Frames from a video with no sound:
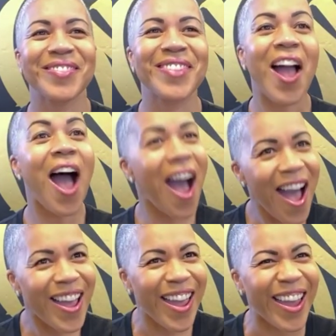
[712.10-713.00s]

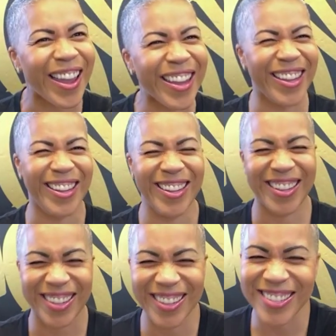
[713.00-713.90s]
Hi.
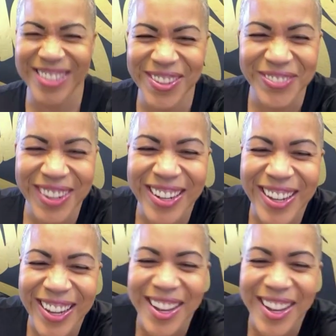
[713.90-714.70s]
You're so funny.